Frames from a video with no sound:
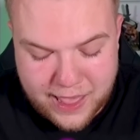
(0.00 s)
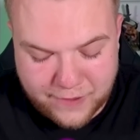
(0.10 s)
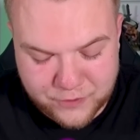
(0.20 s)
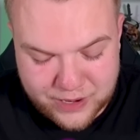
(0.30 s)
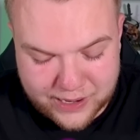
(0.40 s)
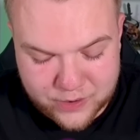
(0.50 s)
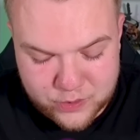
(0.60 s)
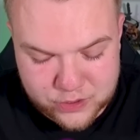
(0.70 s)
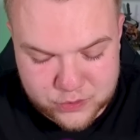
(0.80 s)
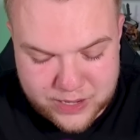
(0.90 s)
I feel like I
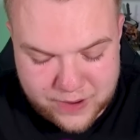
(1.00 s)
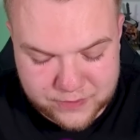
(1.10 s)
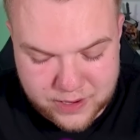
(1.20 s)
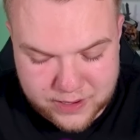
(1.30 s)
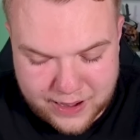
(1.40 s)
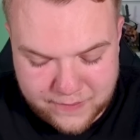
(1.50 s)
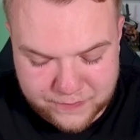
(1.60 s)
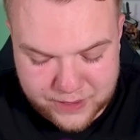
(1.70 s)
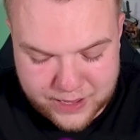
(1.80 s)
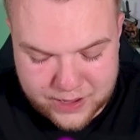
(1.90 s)
couldn't really have done
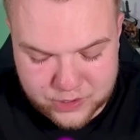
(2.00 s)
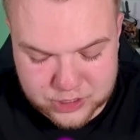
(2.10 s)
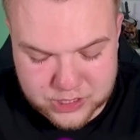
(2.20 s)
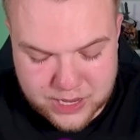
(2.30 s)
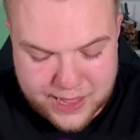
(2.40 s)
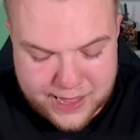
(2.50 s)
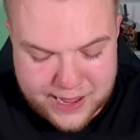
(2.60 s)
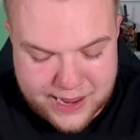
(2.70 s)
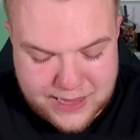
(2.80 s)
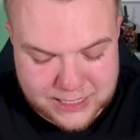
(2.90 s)
anything else
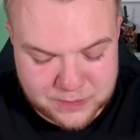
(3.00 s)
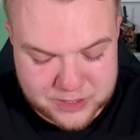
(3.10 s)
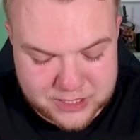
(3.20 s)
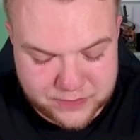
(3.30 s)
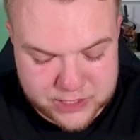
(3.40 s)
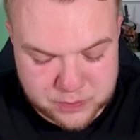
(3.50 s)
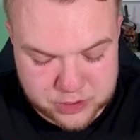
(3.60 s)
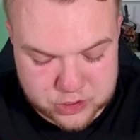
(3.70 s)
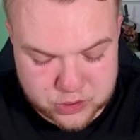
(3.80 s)
in that specific spot.